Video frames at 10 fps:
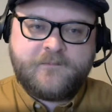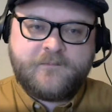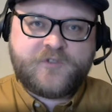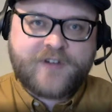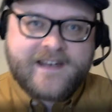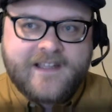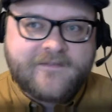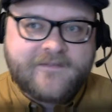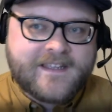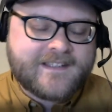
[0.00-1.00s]
trading
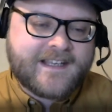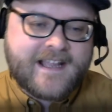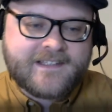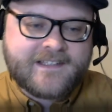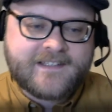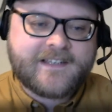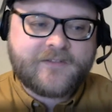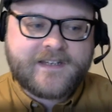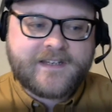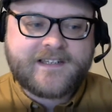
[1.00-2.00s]
over the interconnectors to
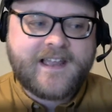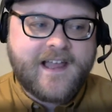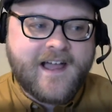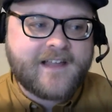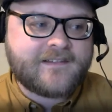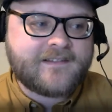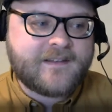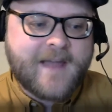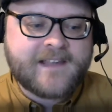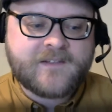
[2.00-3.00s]
increase uh,
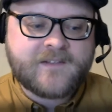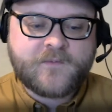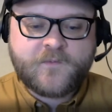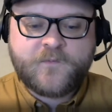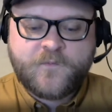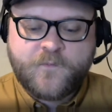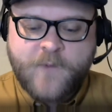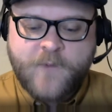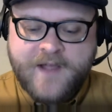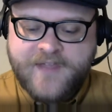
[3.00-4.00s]
demand.
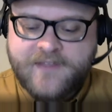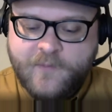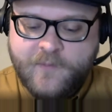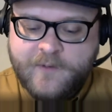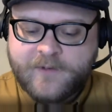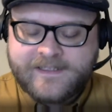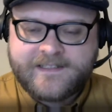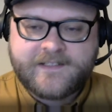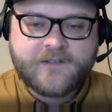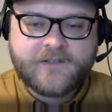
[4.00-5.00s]
I think that we will need
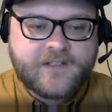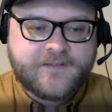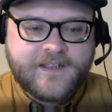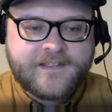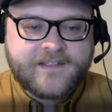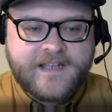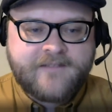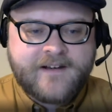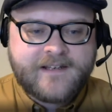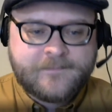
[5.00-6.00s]
to do lots of things to get
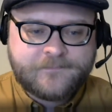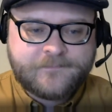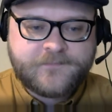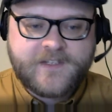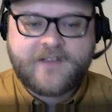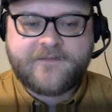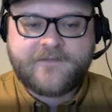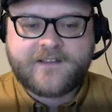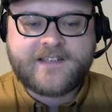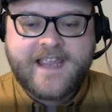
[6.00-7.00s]
ready. So for
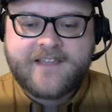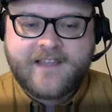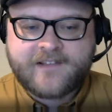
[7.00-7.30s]
the, to hit that